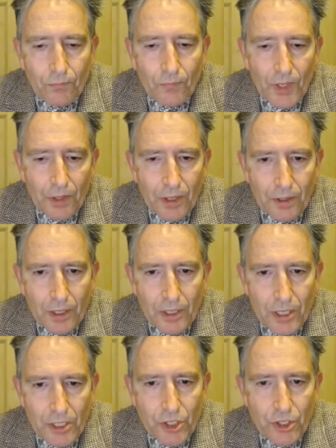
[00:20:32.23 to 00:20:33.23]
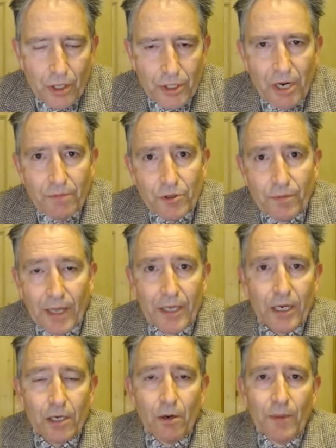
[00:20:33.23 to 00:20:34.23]
there's a chapter about the
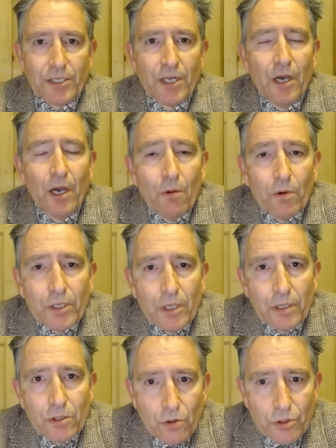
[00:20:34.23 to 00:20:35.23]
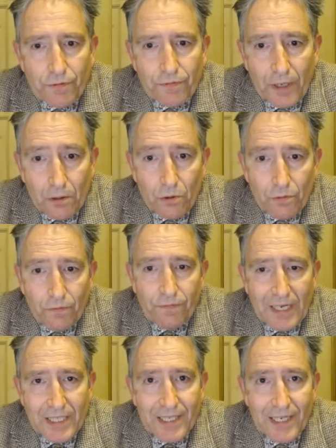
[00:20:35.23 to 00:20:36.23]
economics where it talks to a fellow called
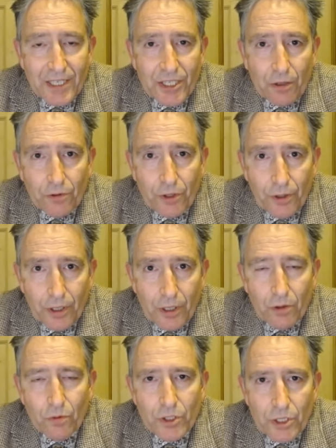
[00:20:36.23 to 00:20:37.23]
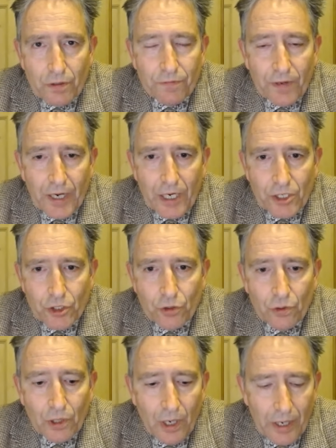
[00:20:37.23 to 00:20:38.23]
Vasily Selyunin, who was a financial
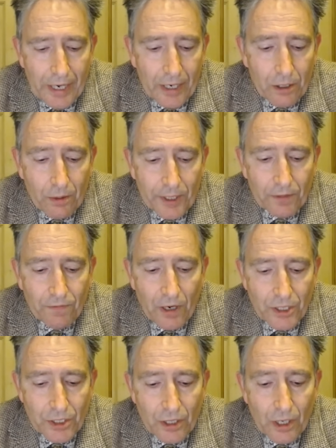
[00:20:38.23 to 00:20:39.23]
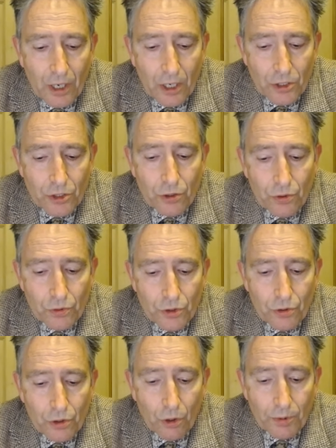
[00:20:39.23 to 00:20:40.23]
and economic advisor to
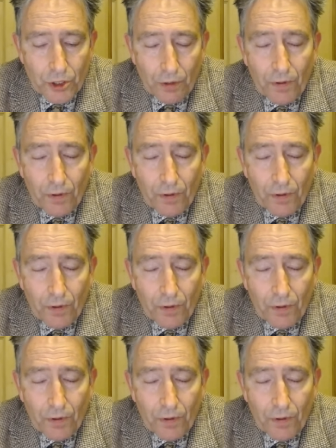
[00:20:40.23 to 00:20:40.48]
Gorbachev.